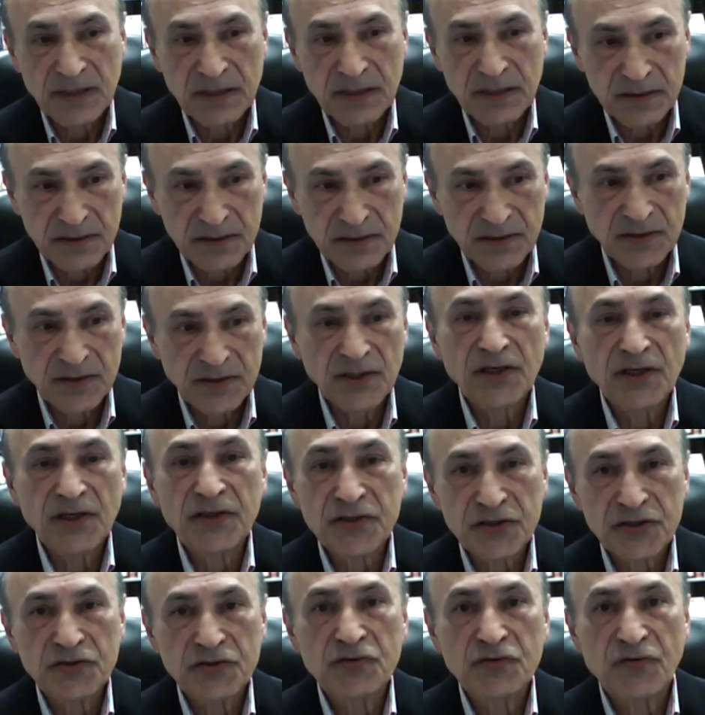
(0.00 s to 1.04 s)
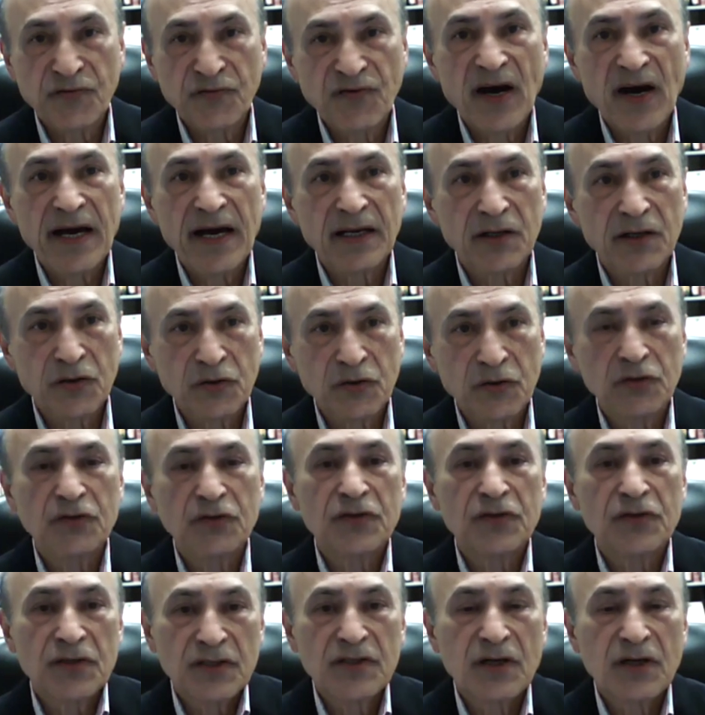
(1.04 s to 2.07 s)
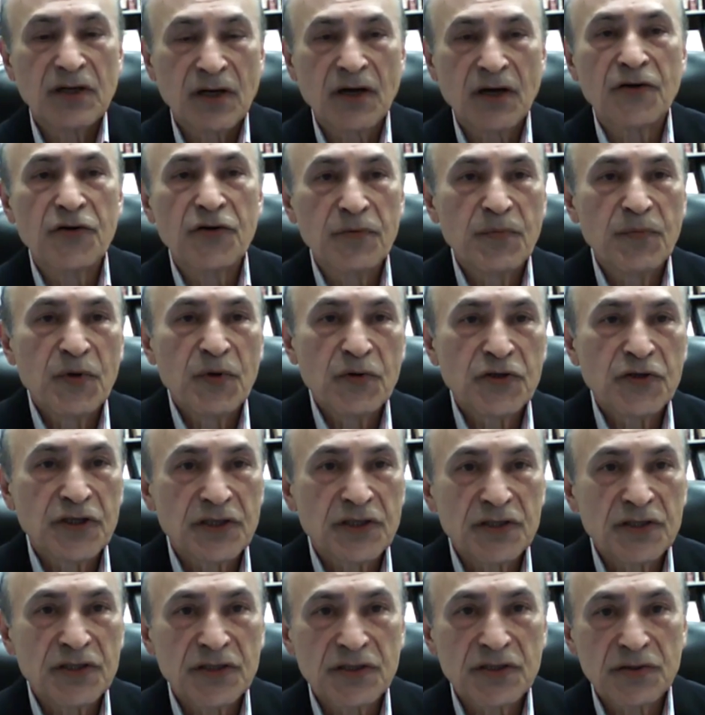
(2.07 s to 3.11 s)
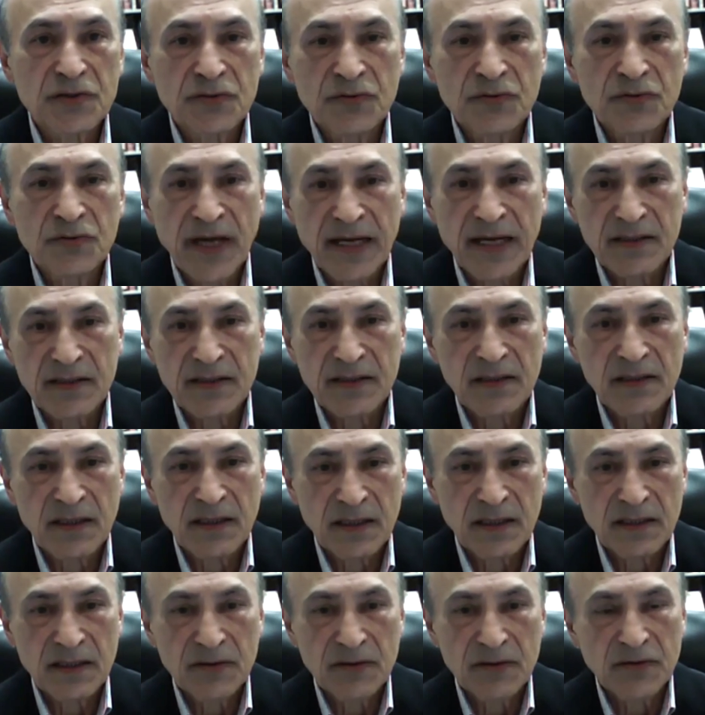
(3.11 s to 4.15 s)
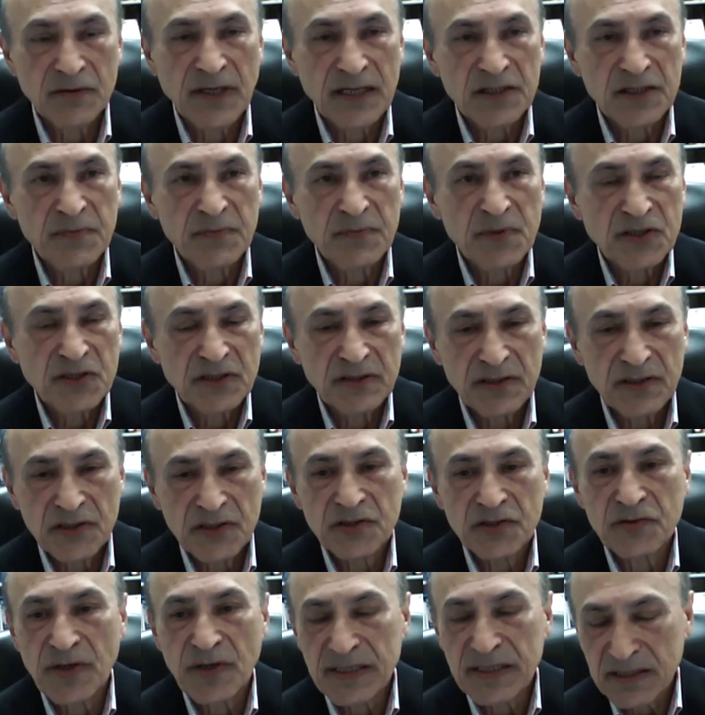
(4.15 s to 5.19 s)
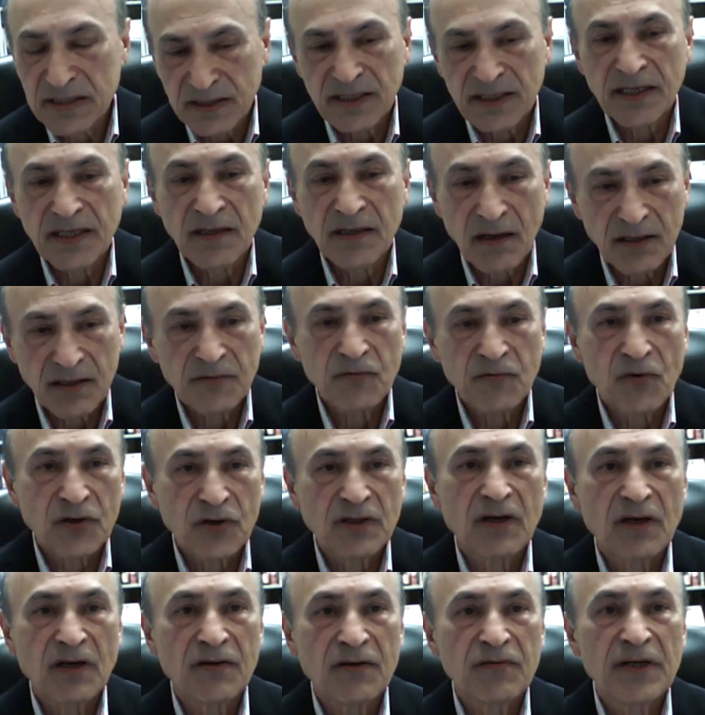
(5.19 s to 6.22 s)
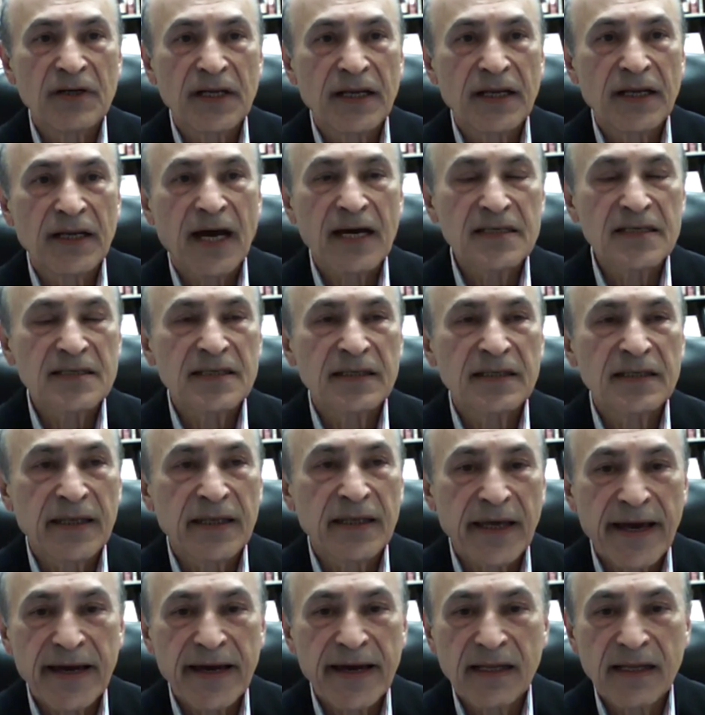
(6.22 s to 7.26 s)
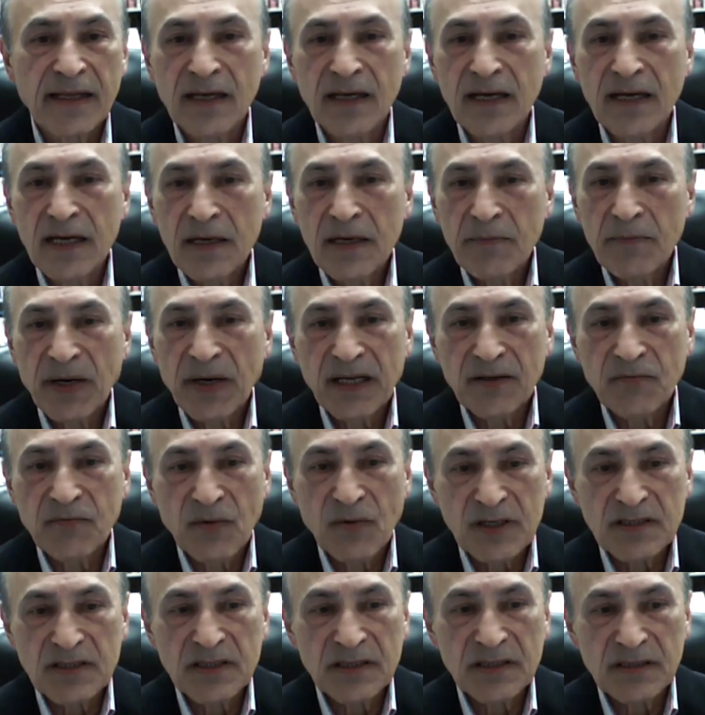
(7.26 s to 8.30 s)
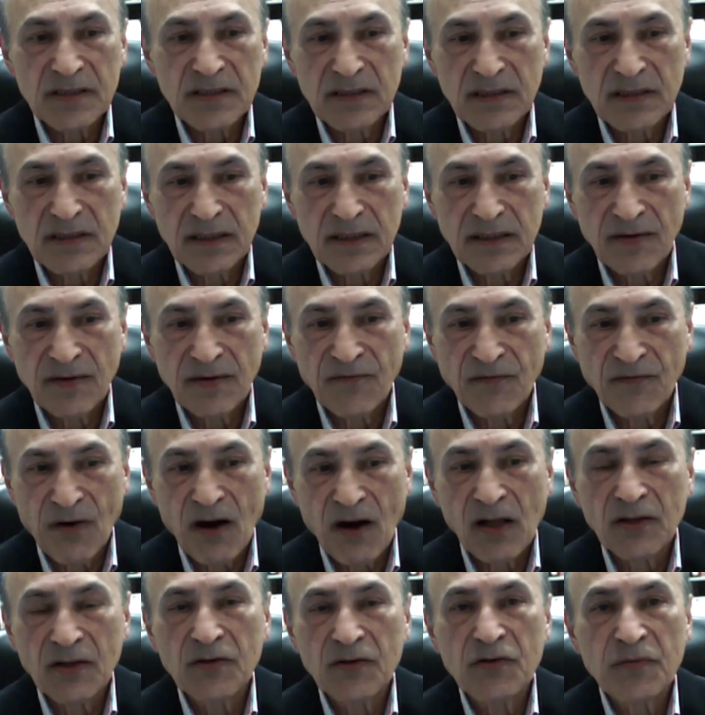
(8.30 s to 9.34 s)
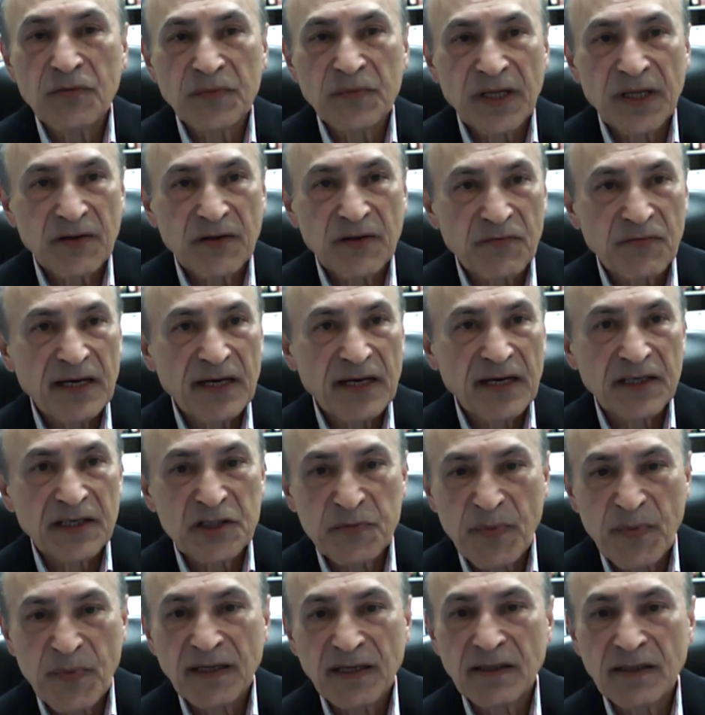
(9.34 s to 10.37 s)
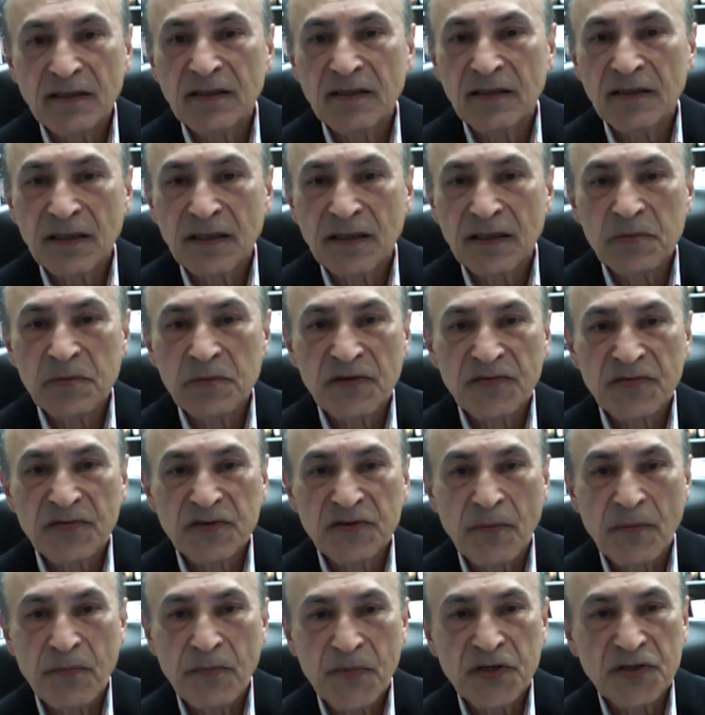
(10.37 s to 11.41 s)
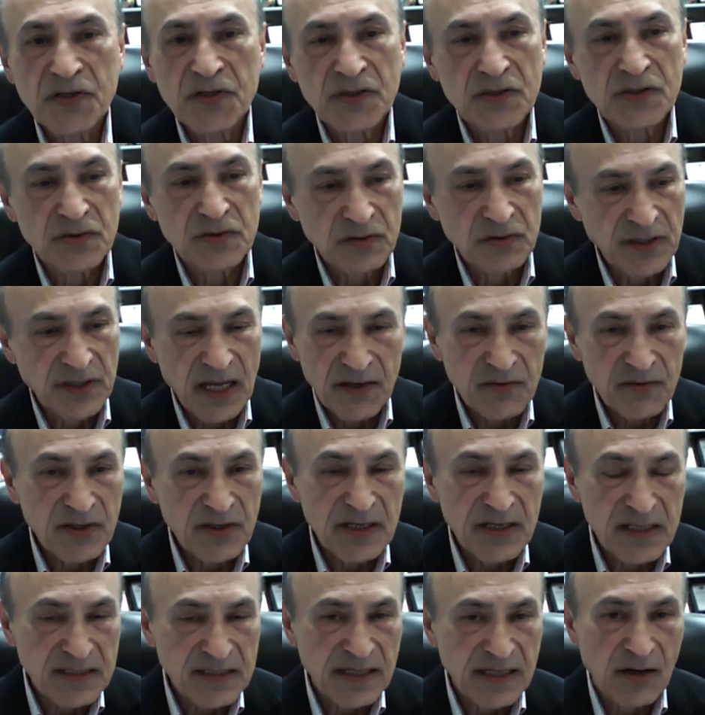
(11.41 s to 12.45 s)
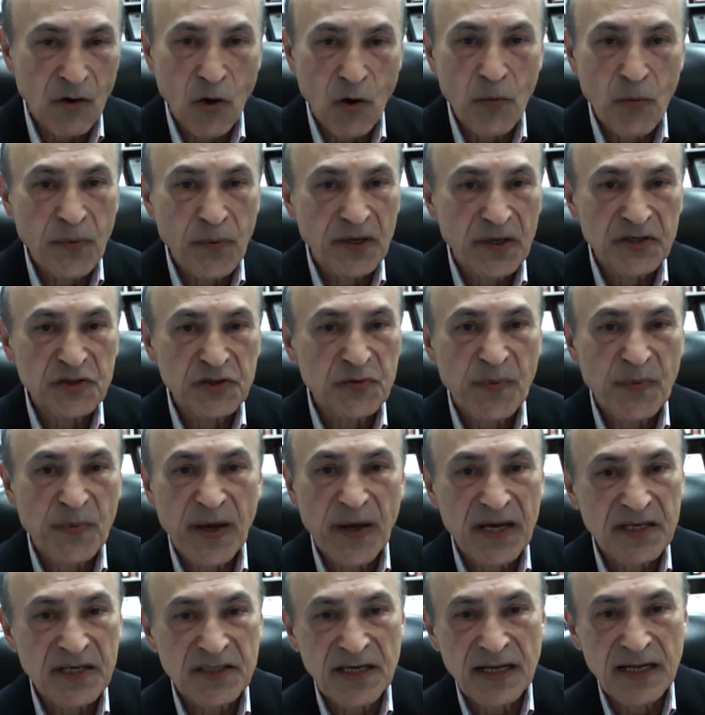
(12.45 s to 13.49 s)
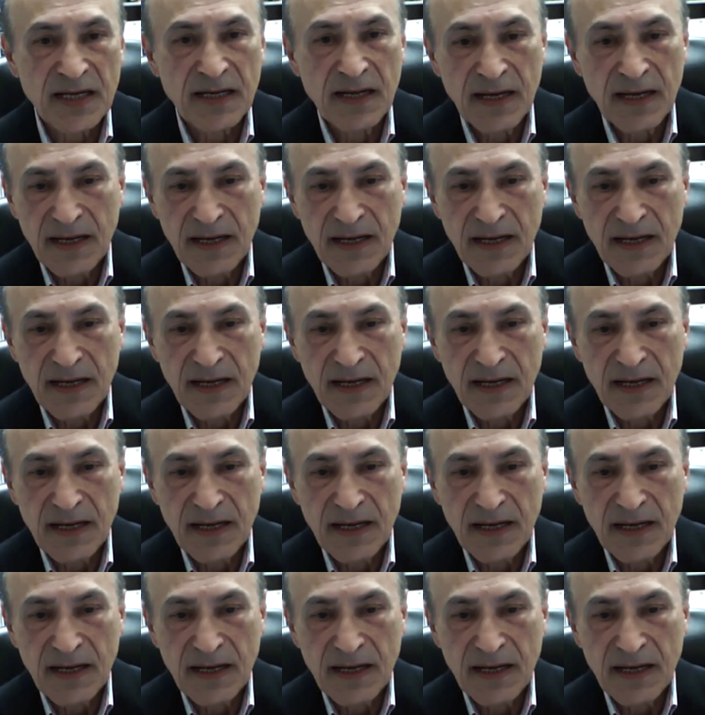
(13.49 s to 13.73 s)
search to find good contributions to that special issue. As it turned out, it worked out really nicely in the end, but it wasn't the volume that we had expected in terms of submissions. So that really is an open space, and